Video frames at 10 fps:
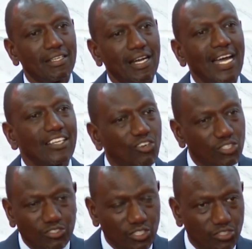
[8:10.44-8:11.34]

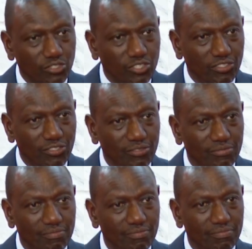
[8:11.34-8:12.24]
unconstitutional
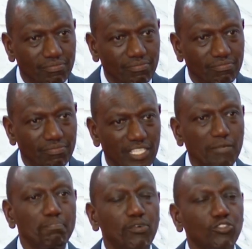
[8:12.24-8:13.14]

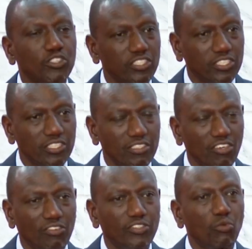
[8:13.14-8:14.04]
imposition
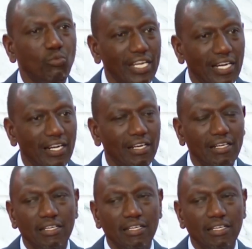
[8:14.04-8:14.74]
of the will